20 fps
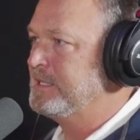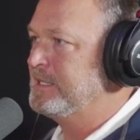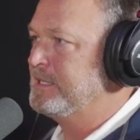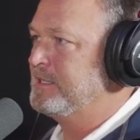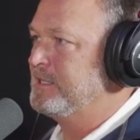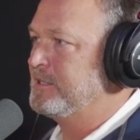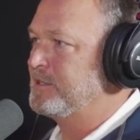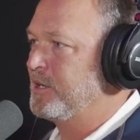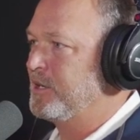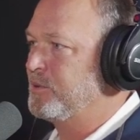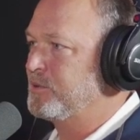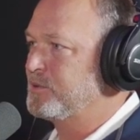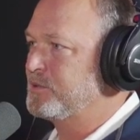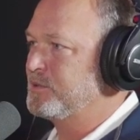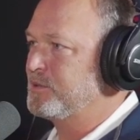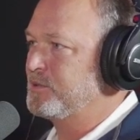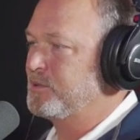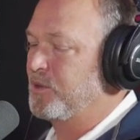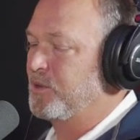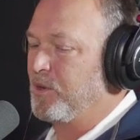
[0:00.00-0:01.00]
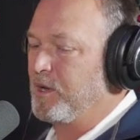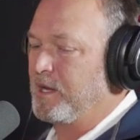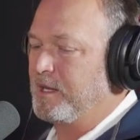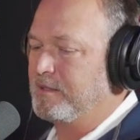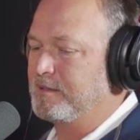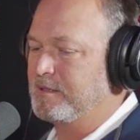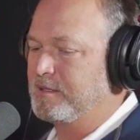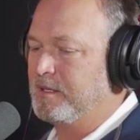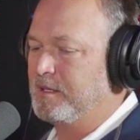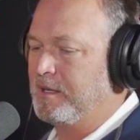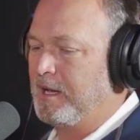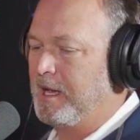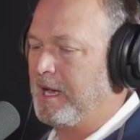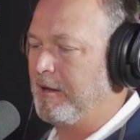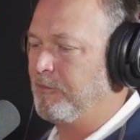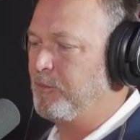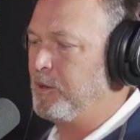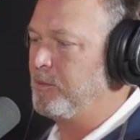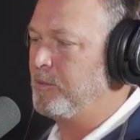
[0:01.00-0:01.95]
Yeah. So it was great to have